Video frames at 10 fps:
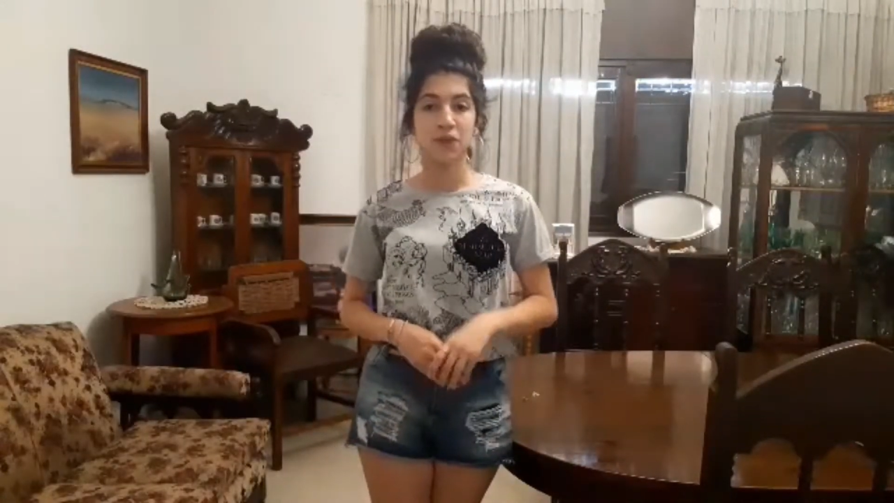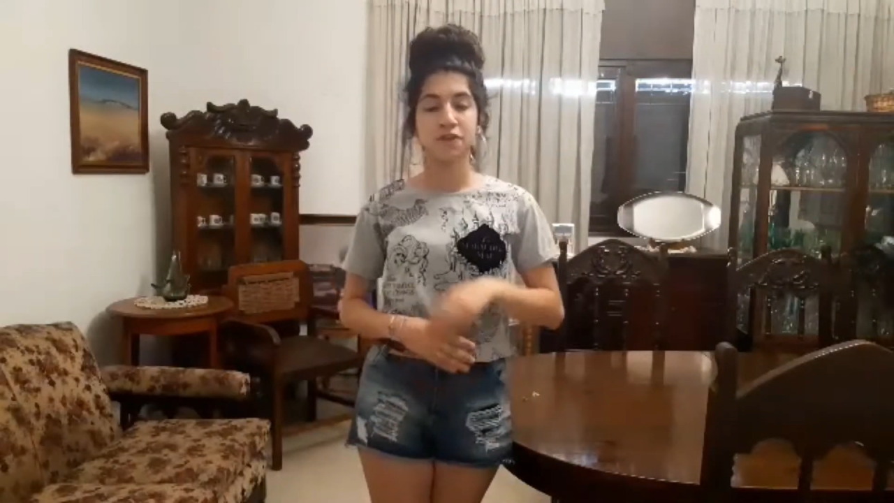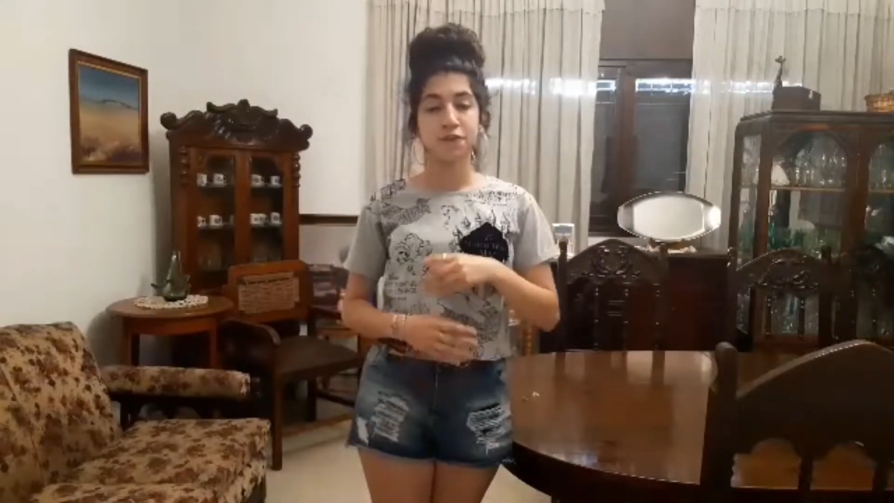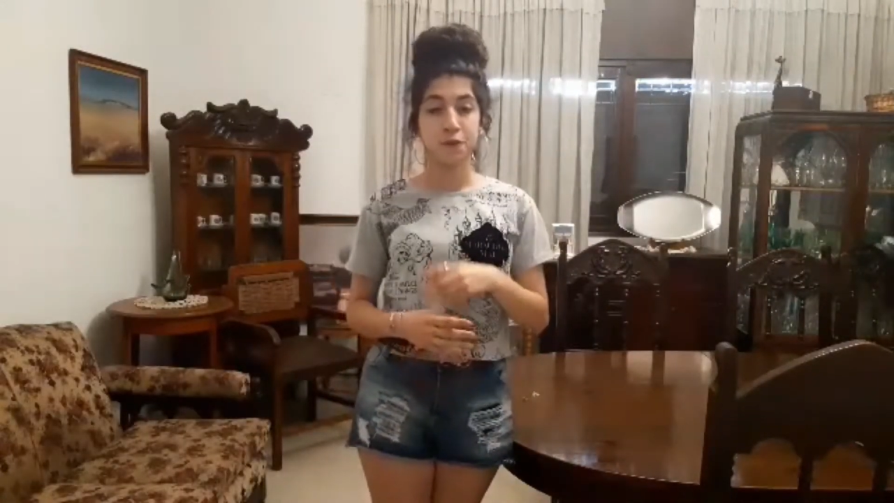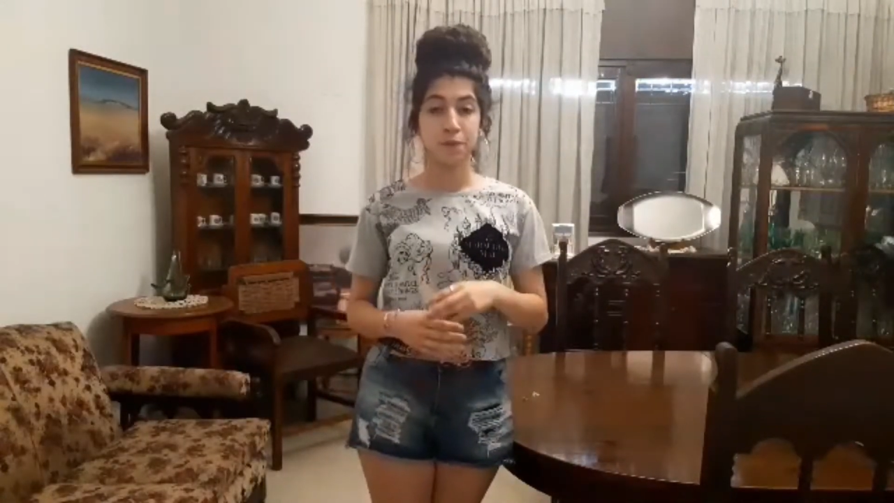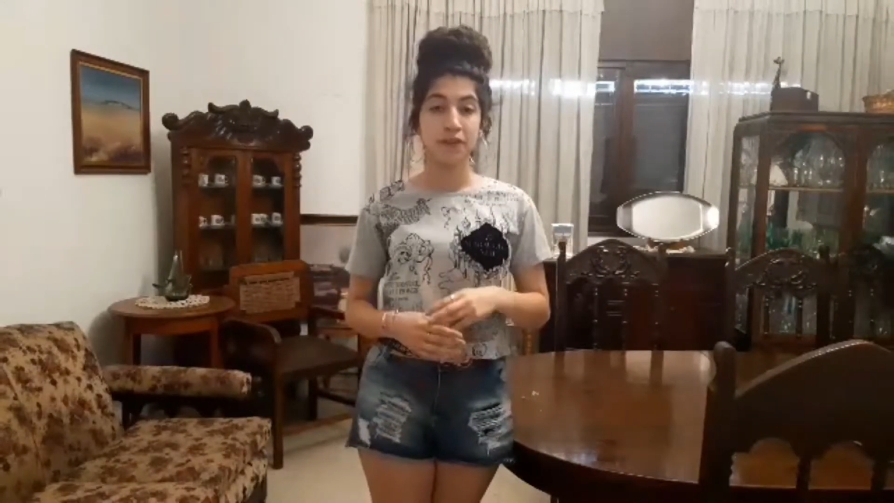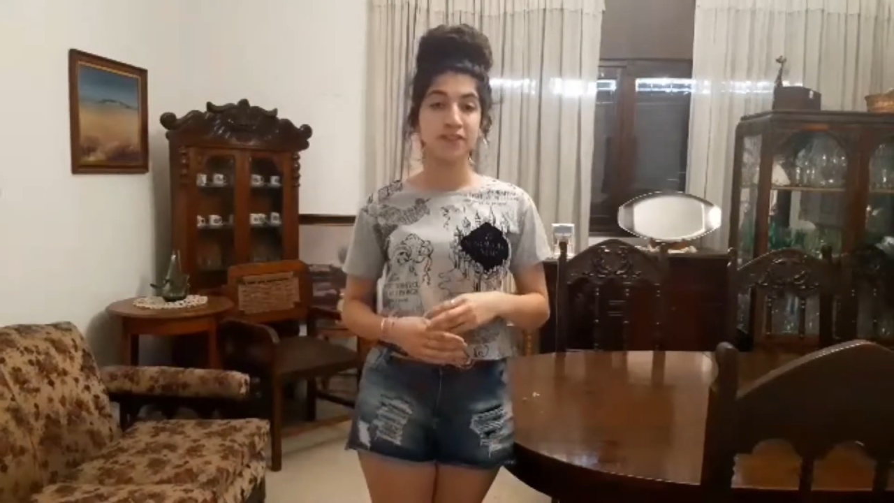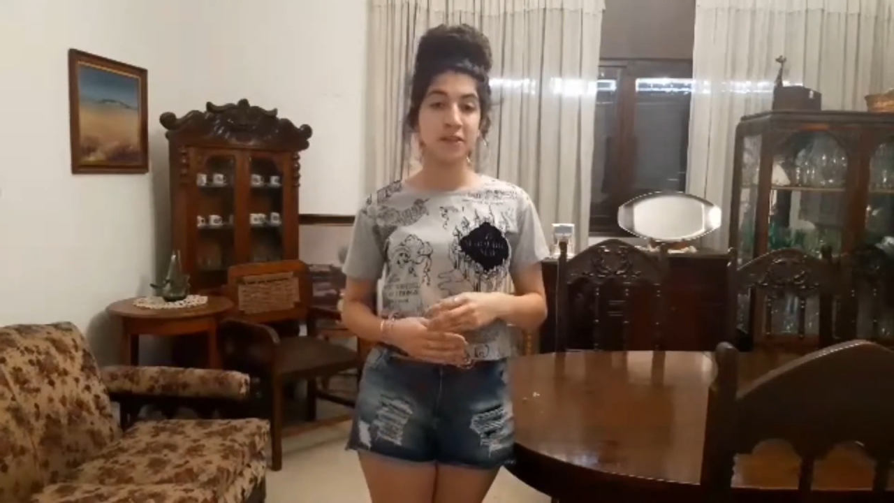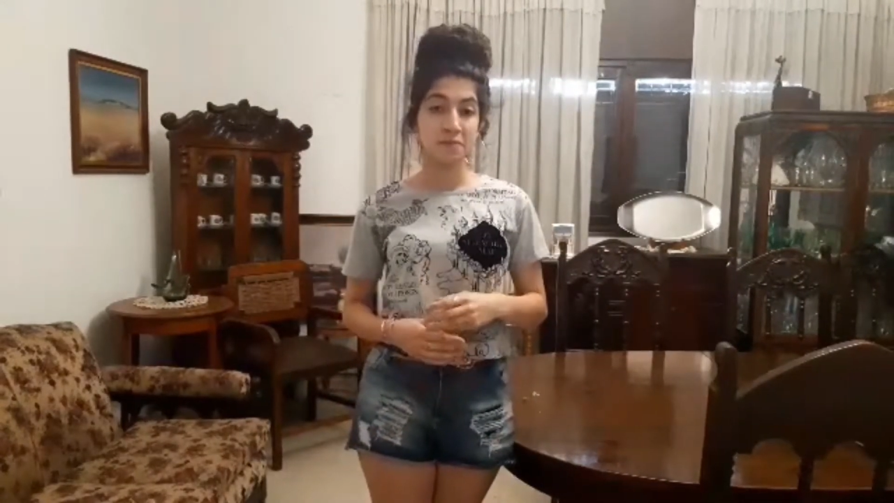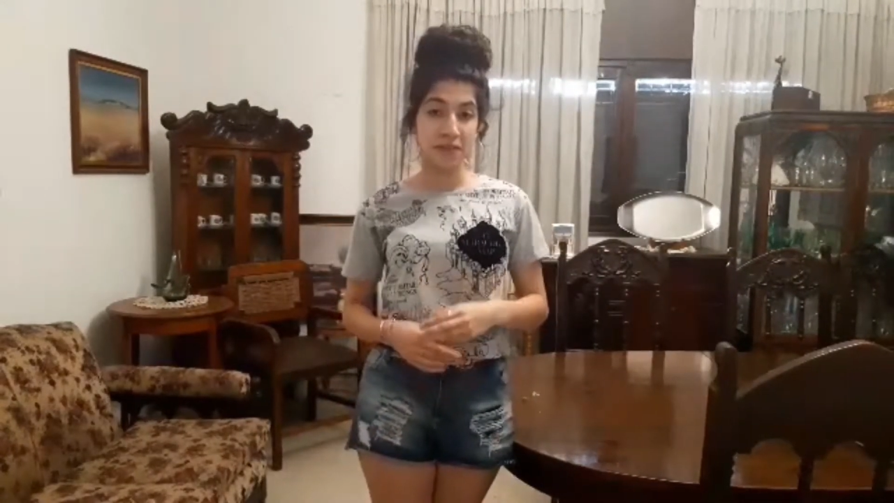of
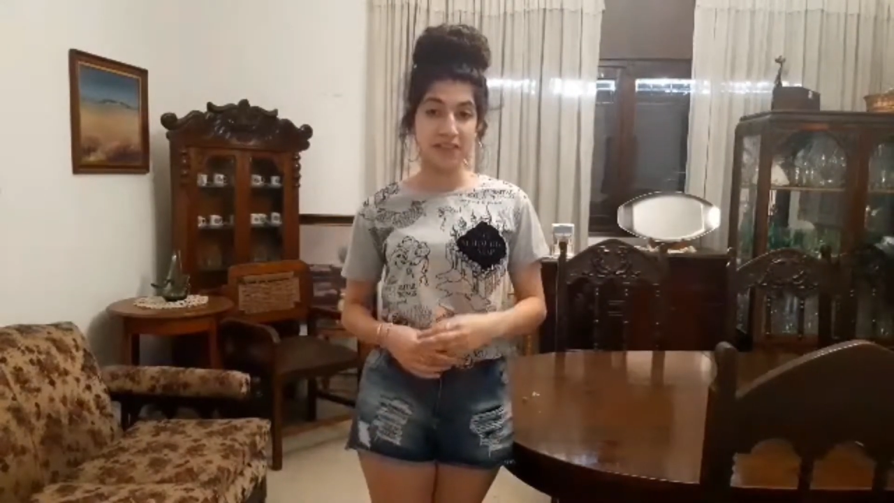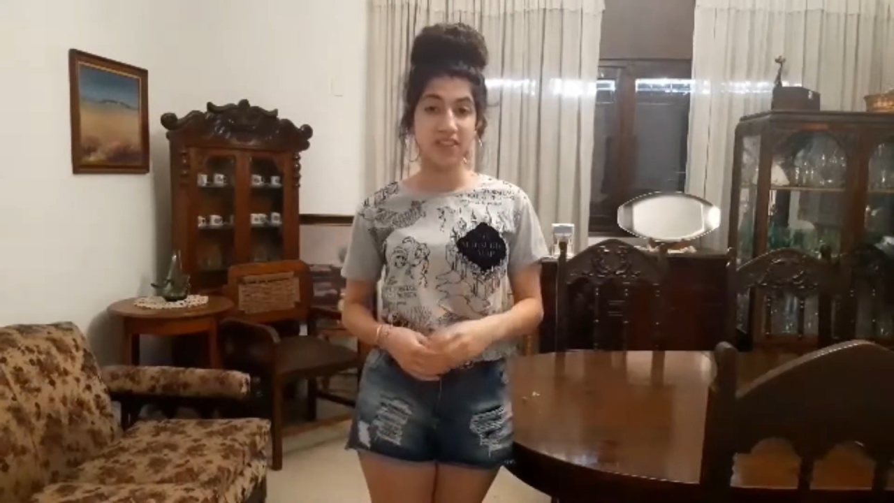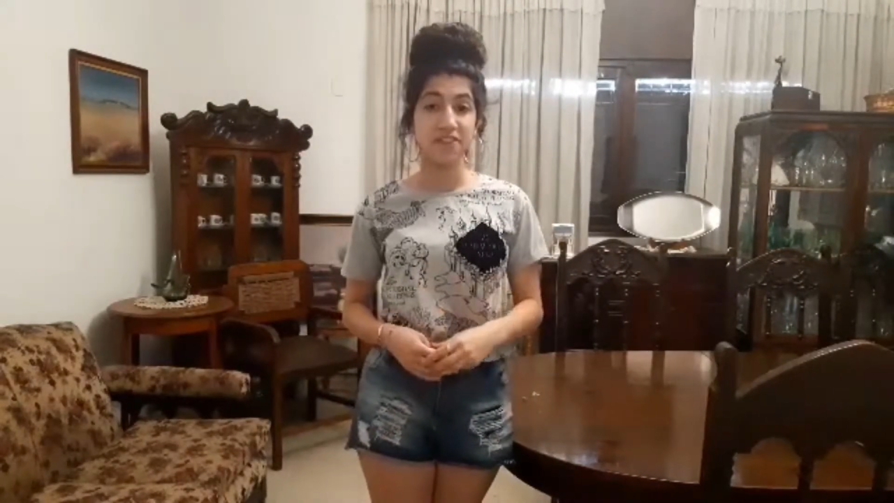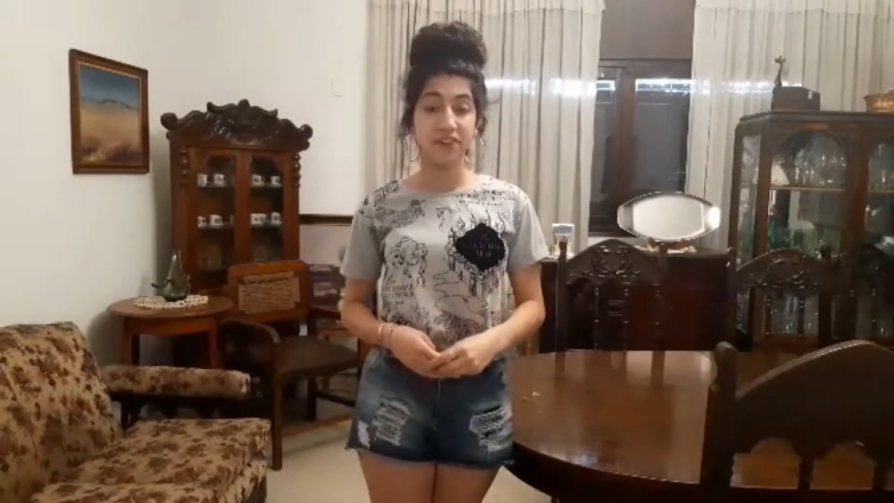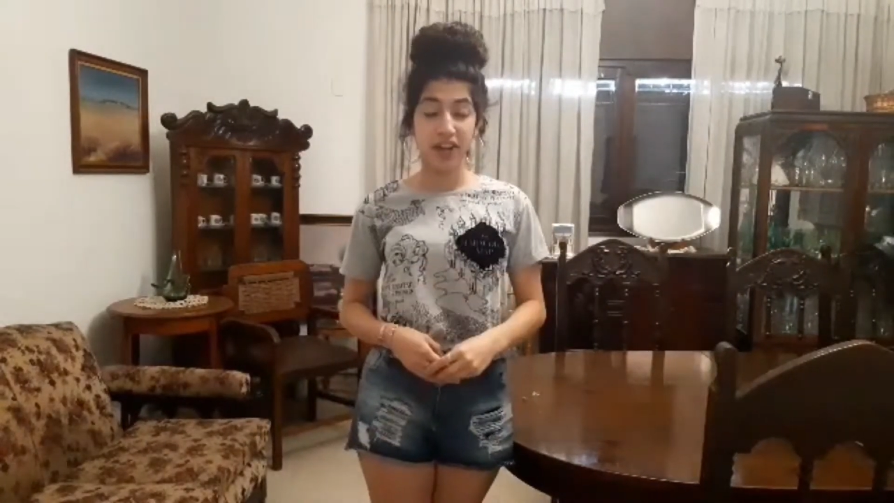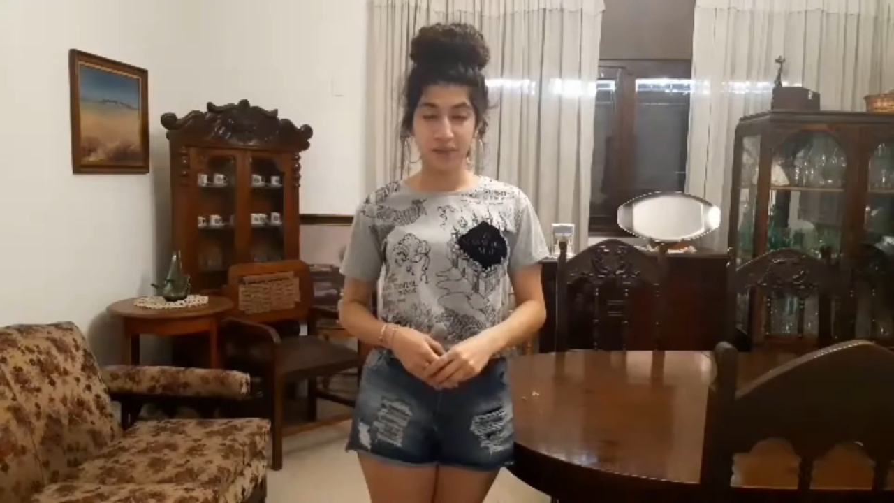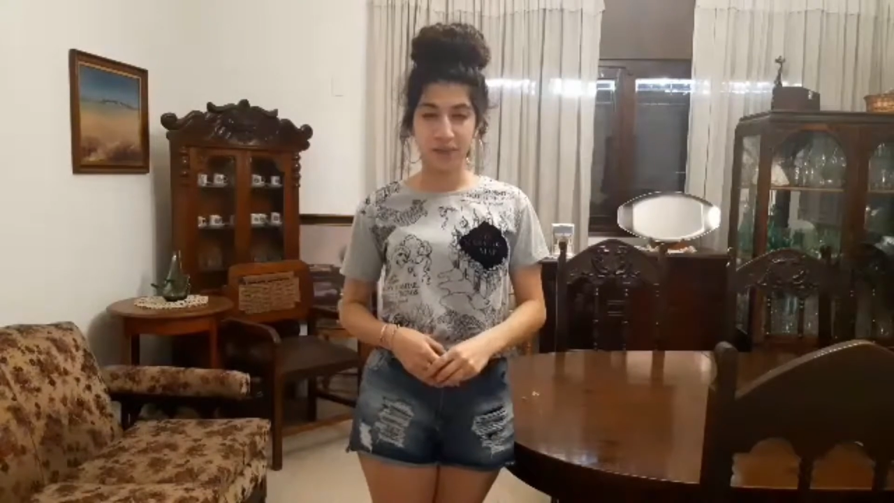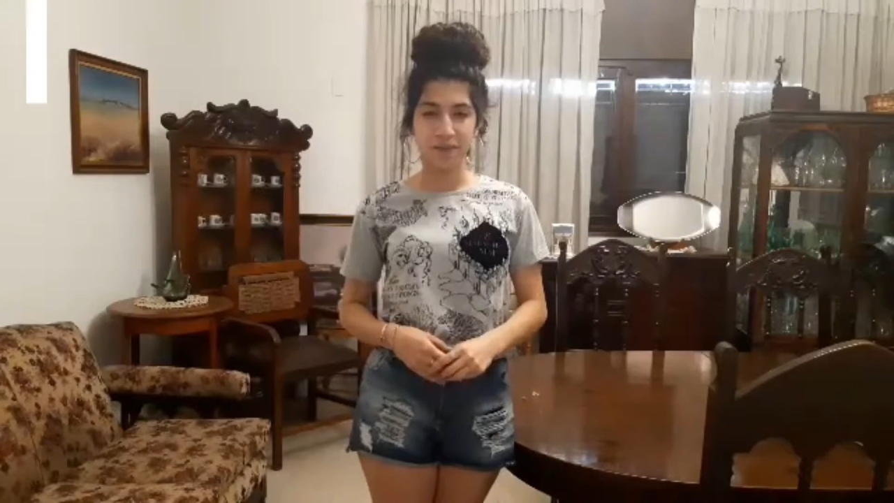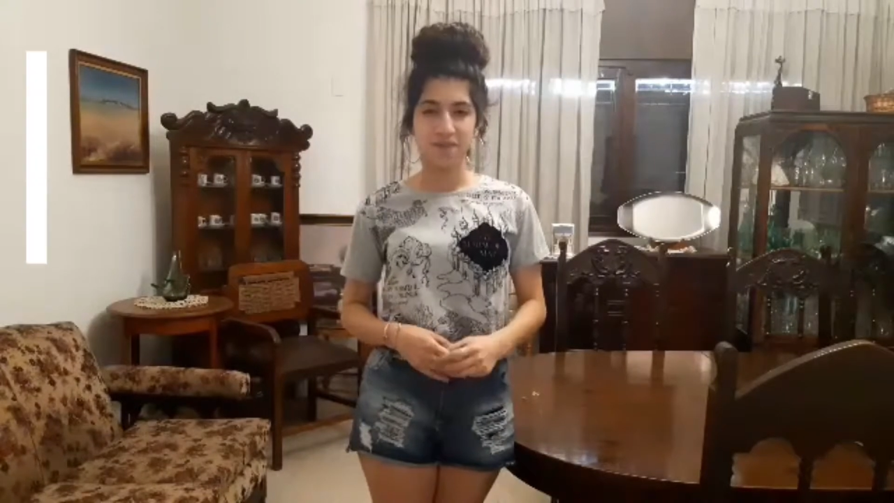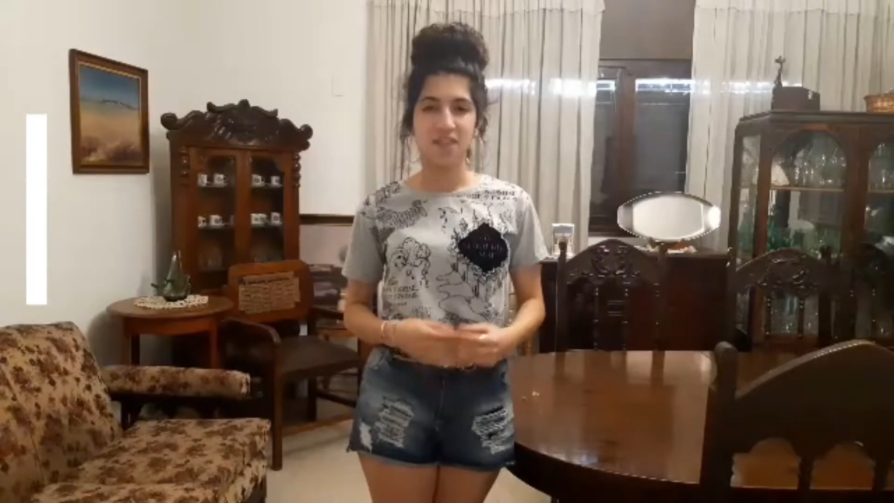suprasegmental variables.